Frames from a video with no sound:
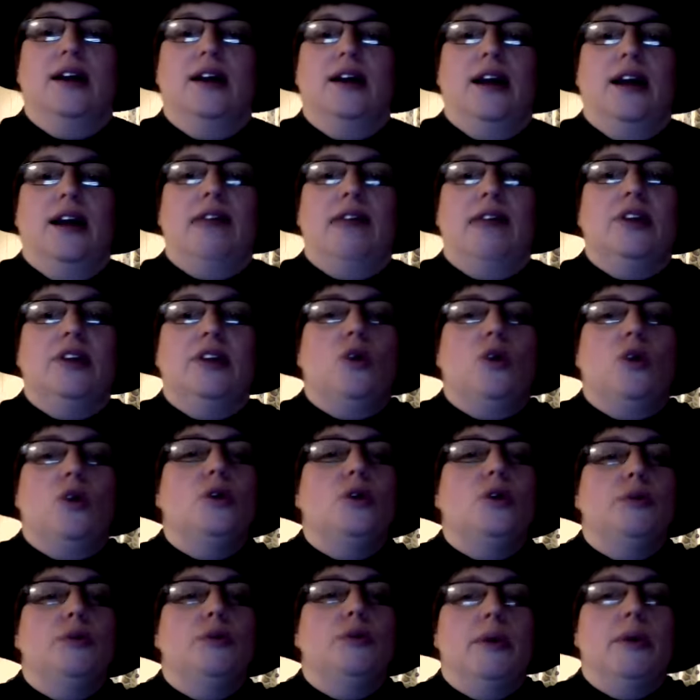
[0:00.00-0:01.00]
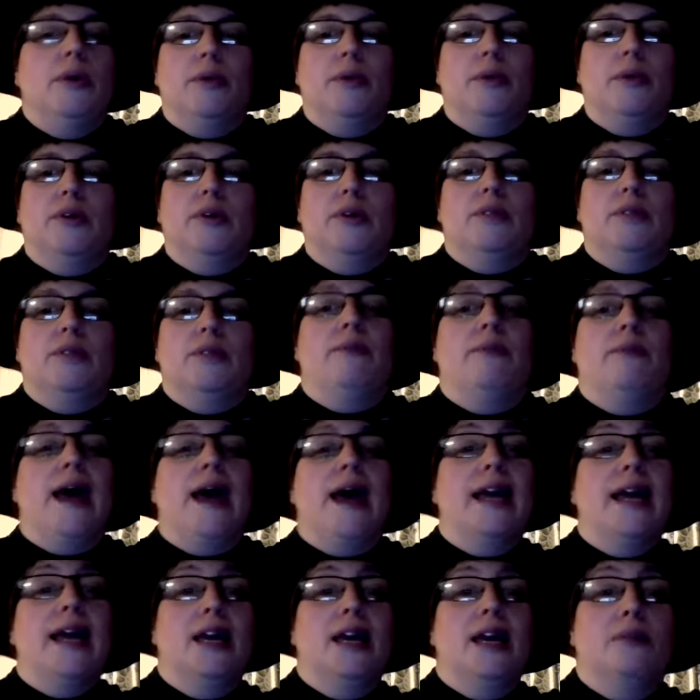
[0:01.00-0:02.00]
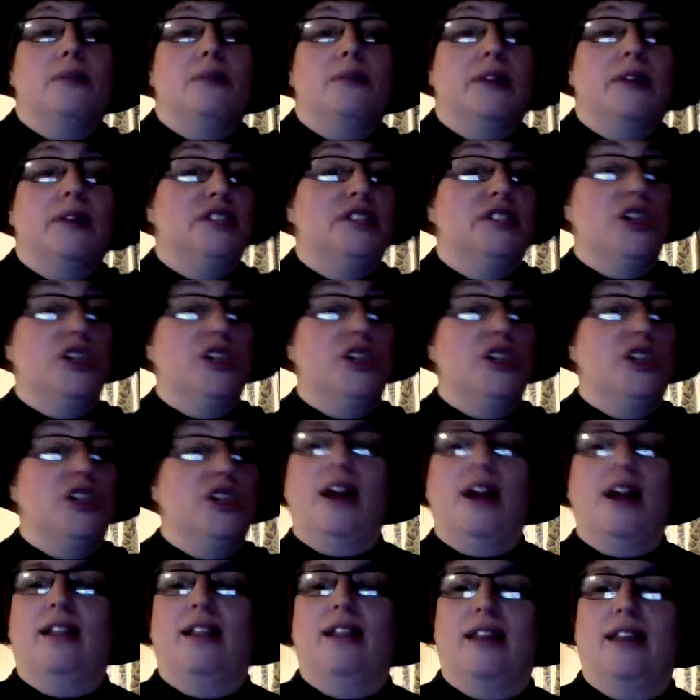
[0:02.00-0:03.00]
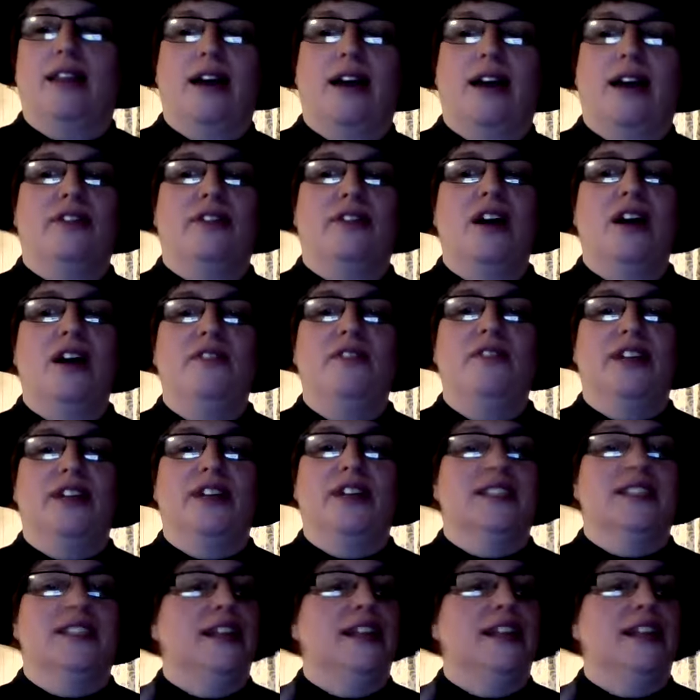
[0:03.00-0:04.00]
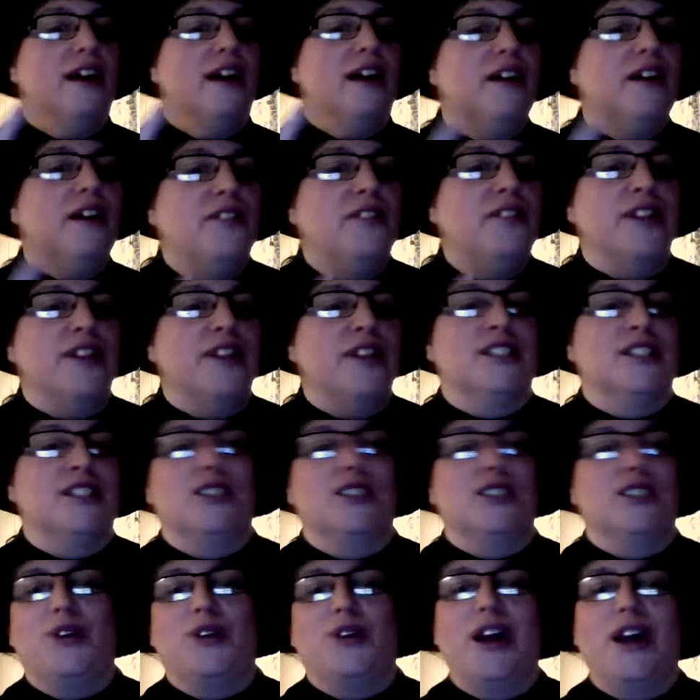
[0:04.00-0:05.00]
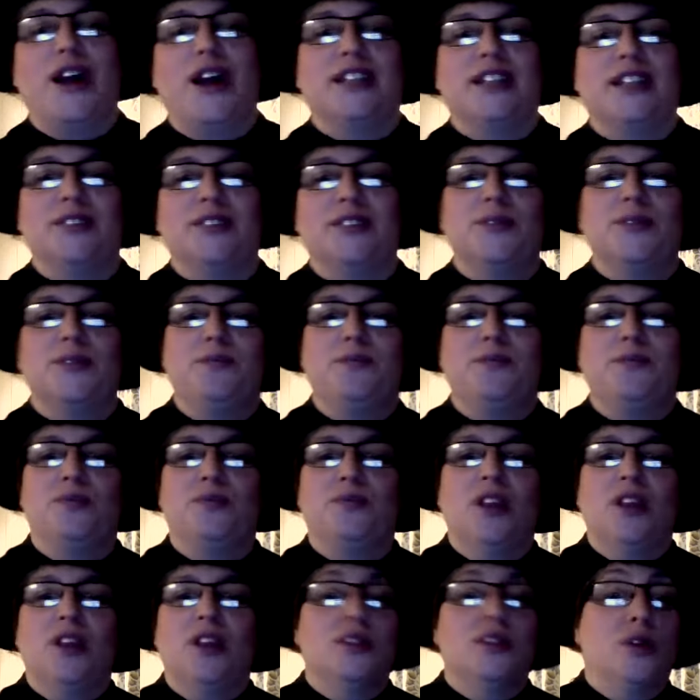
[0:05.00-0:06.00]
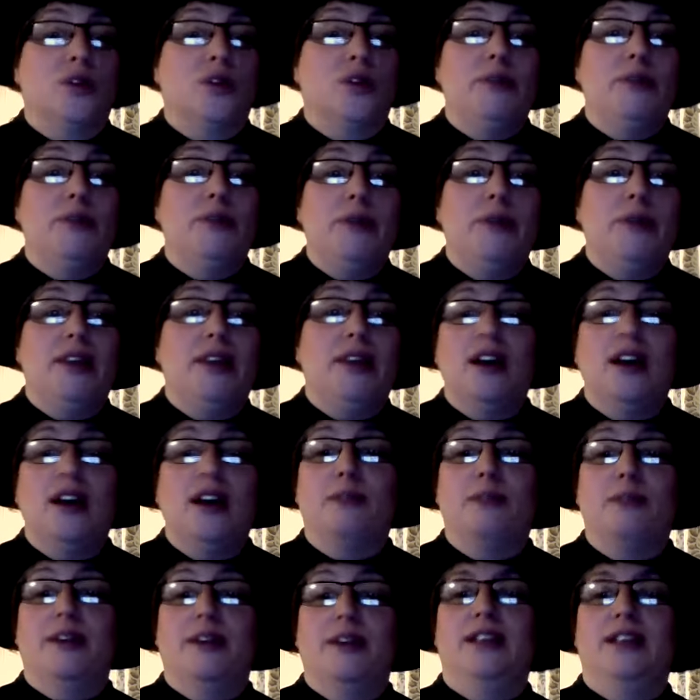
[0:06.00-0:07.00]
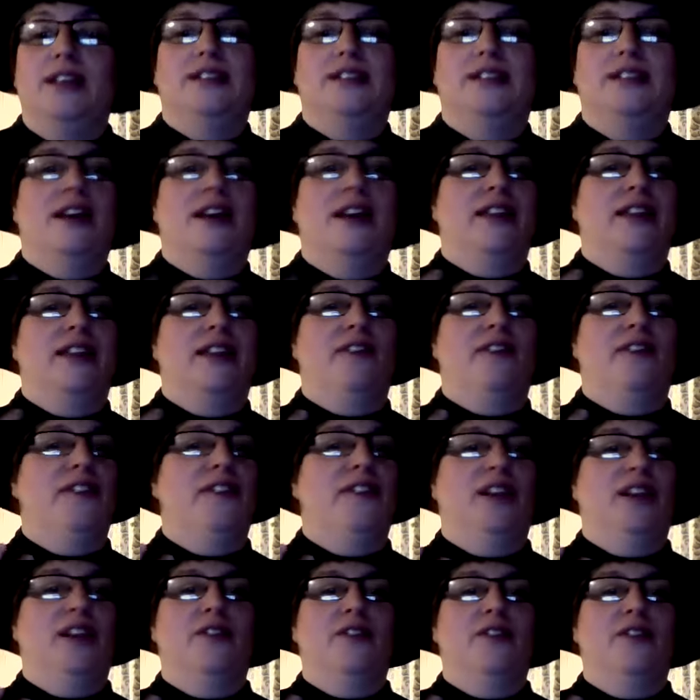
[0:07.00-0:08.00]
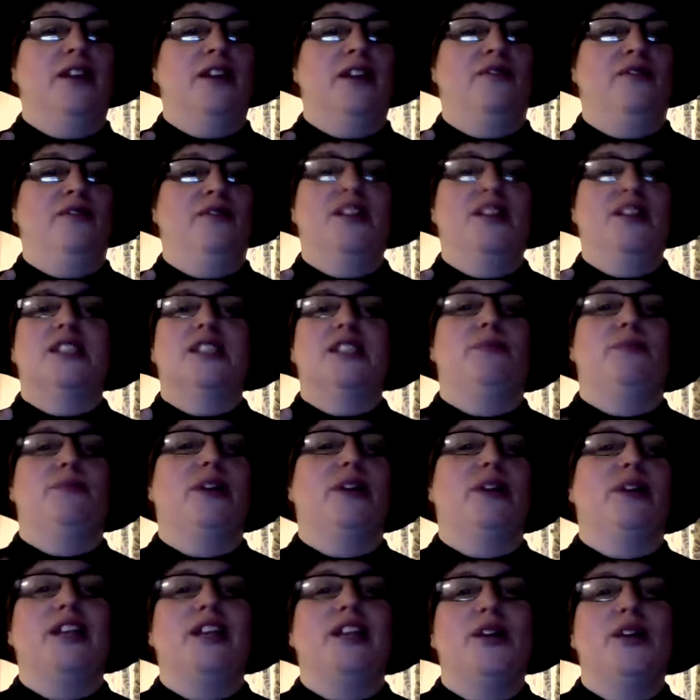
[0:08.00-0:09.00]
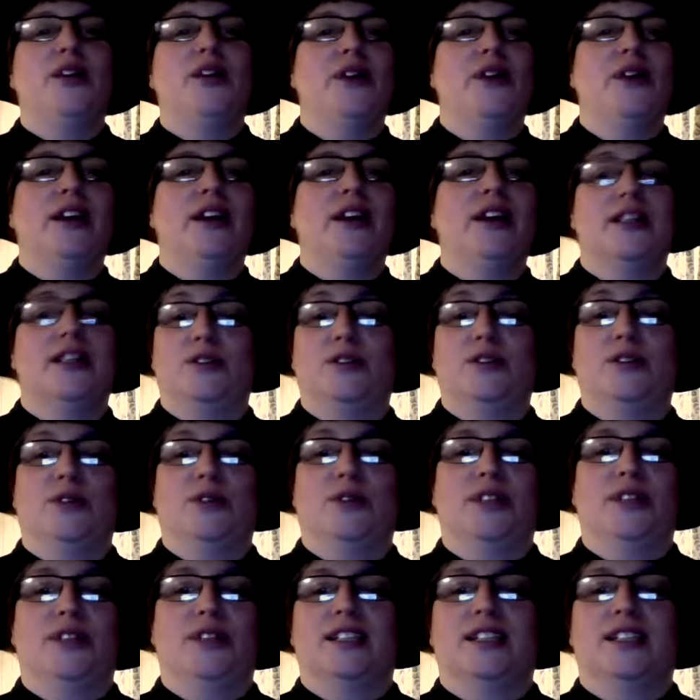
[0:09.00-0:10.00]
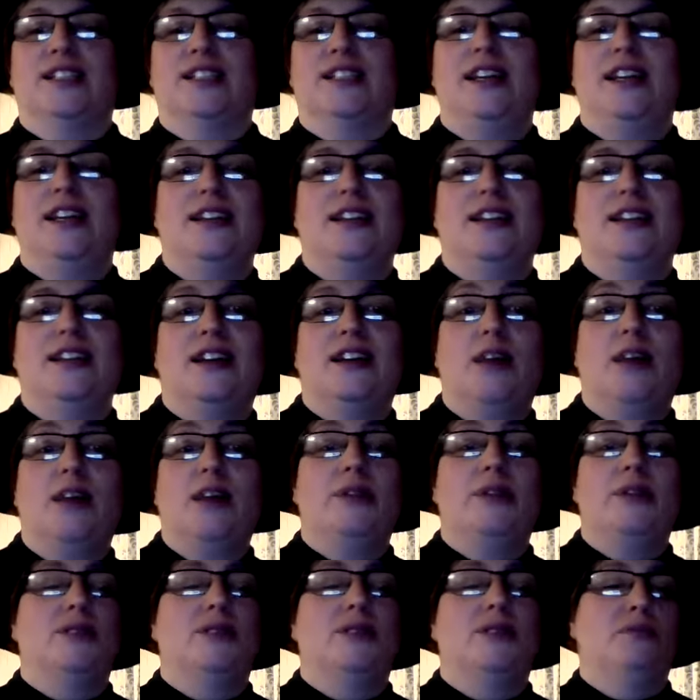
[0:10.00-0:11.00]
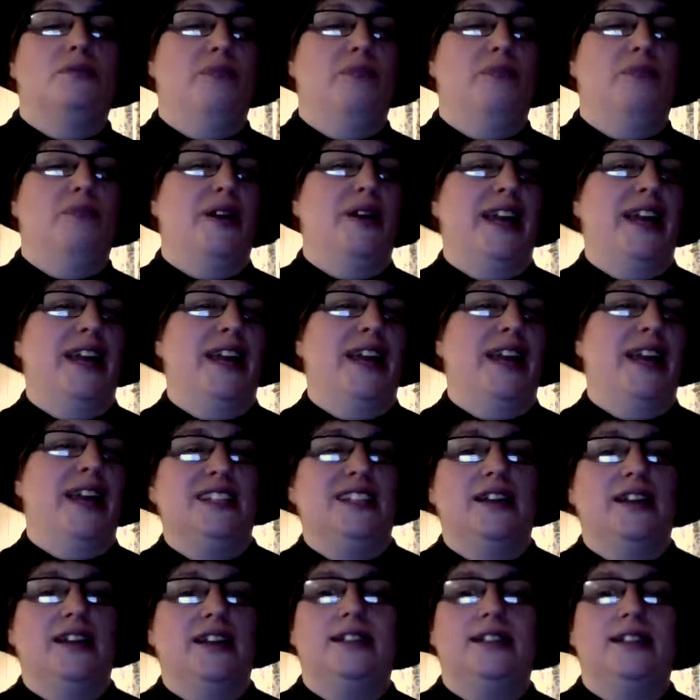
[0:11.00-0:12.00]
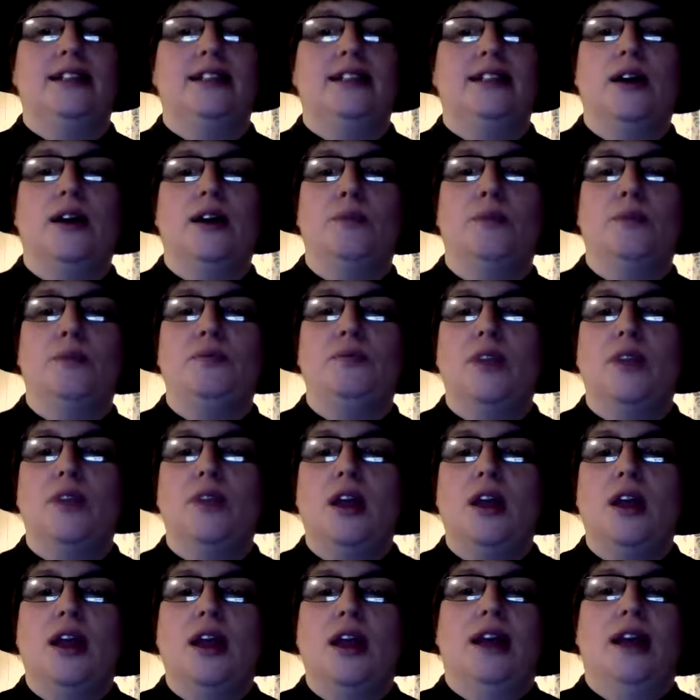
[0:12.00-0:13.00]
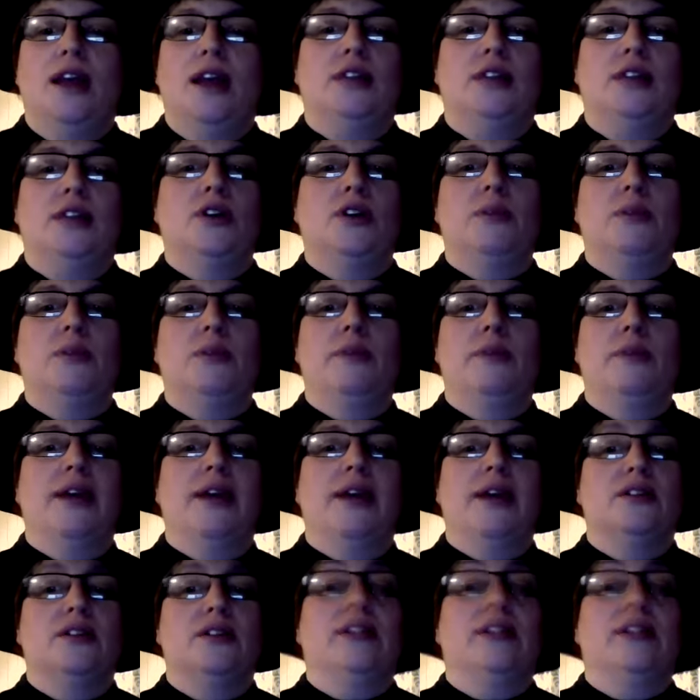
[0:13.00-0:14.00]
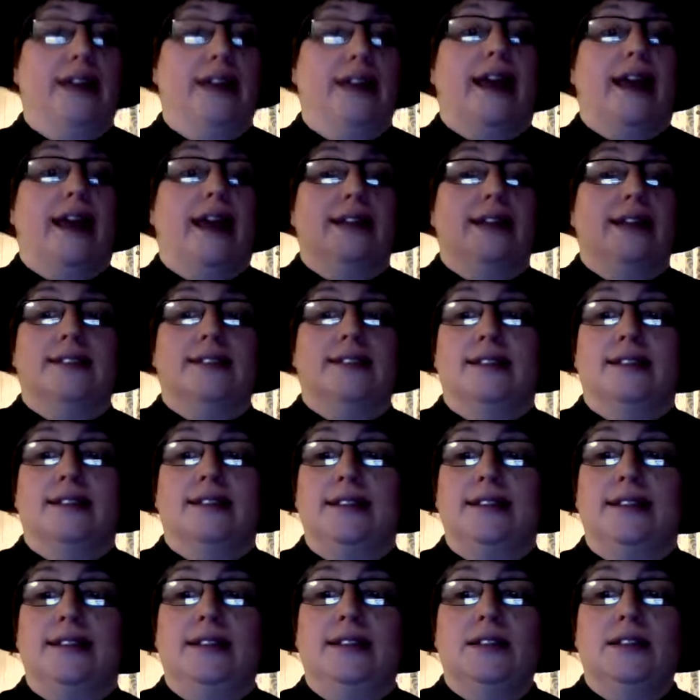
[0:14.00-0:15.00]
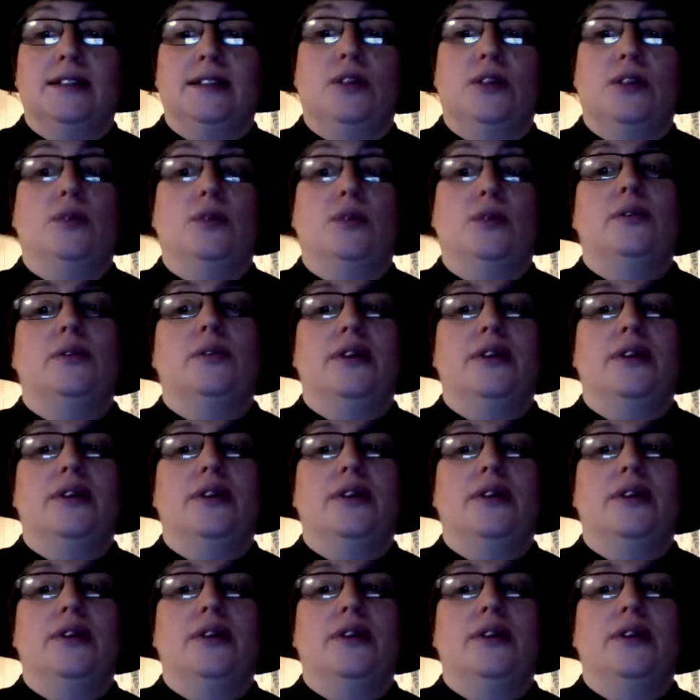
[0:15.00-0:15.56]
having the older members back him gives Jarek a lot of confidence, and confidence is attractive. So he may be young, but he's got that feeling of invincibility going because he was only 16 at the time. He's about 18, 19 now. And he took up the mantle at 16. So